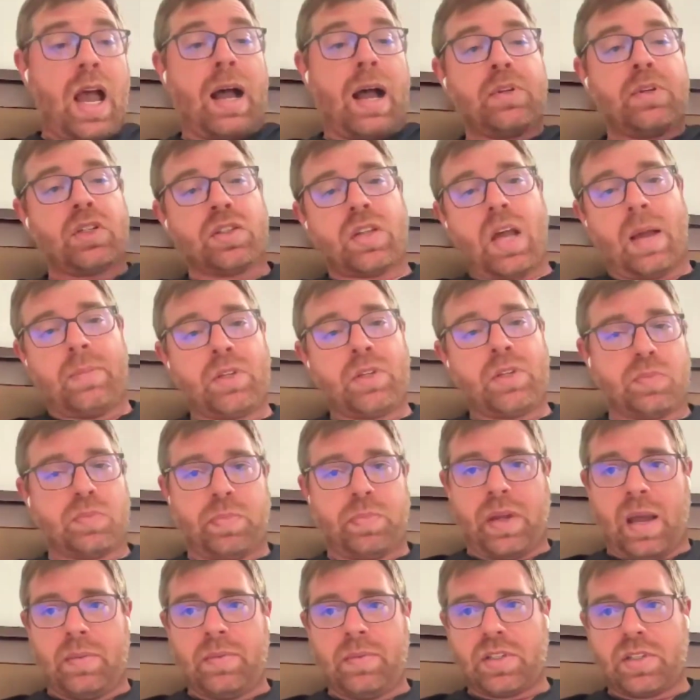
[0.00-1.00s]
Yeah, I'm
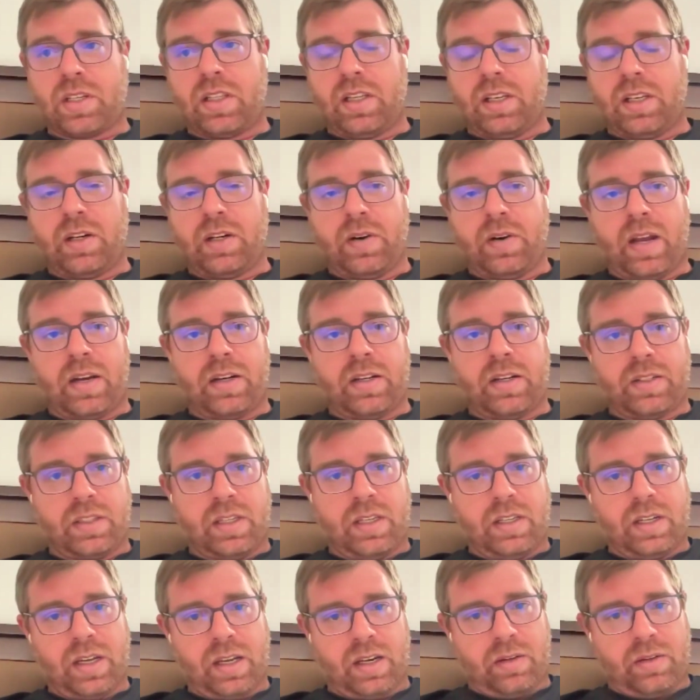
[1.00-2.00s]
just clicking around
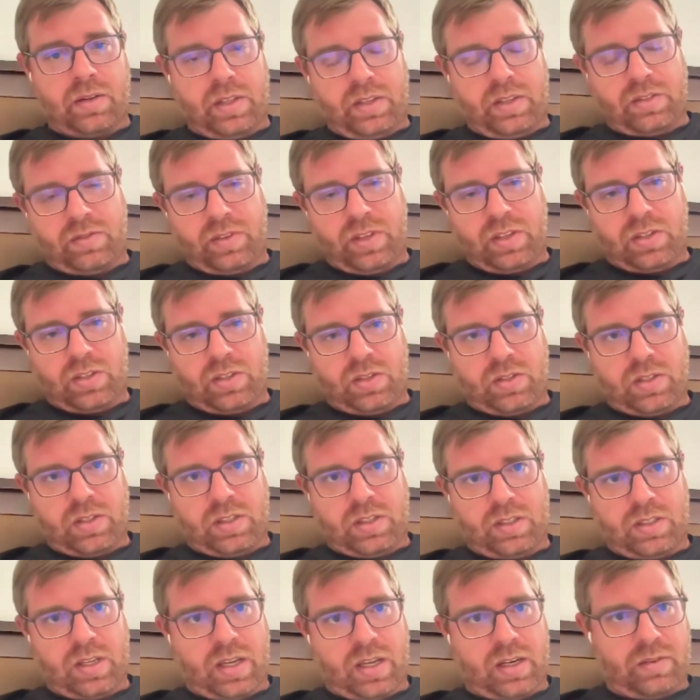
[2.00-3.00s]
to see kind of these
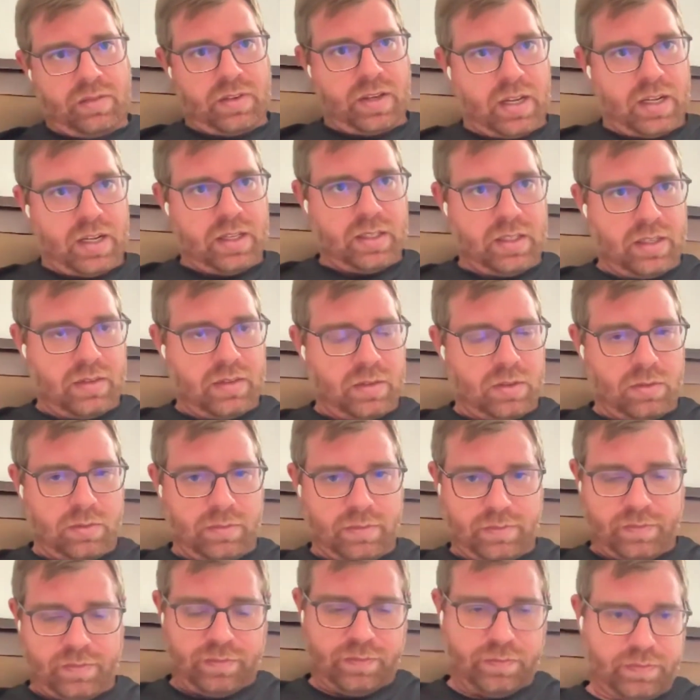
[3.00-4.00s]
features inside of high
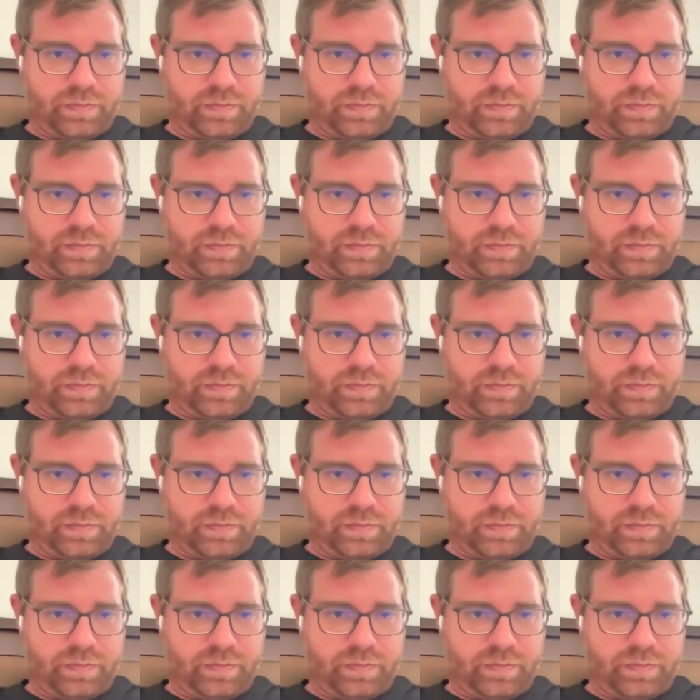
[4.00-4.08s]
level.